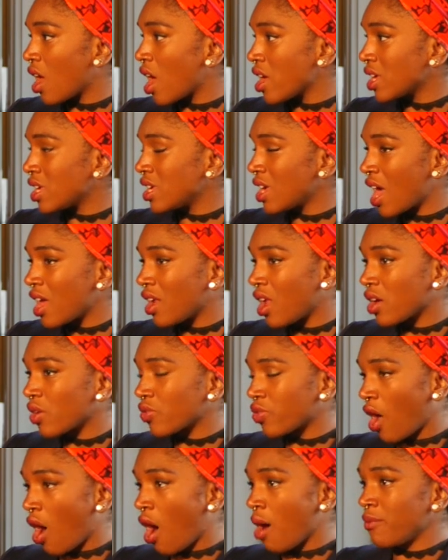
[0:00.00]
like, yeah,
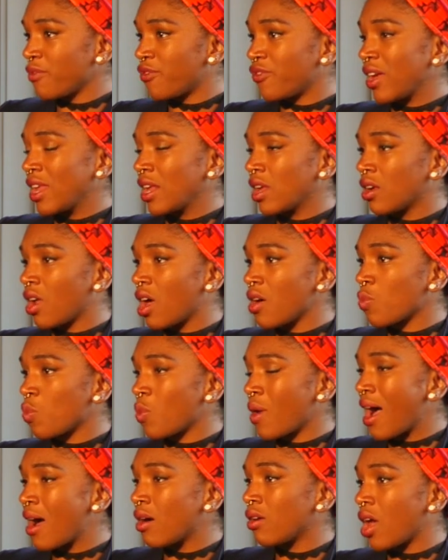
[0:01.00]
like, but I'm feeling like,
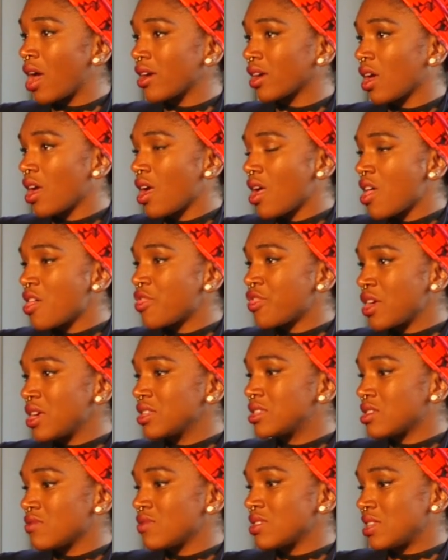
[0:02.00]
wow, like
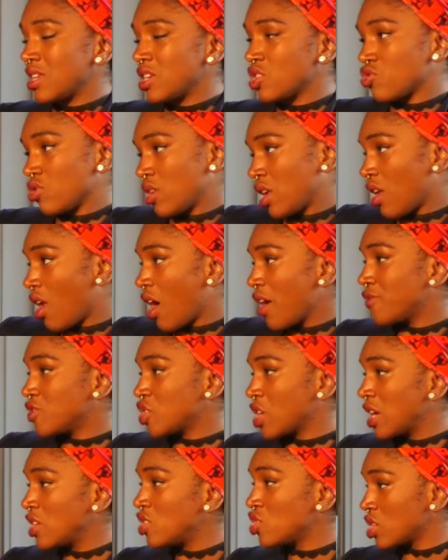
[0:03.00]
theatre is literally
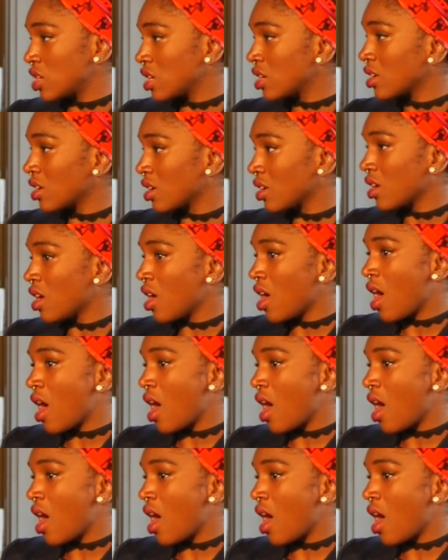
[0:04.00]
life-changing.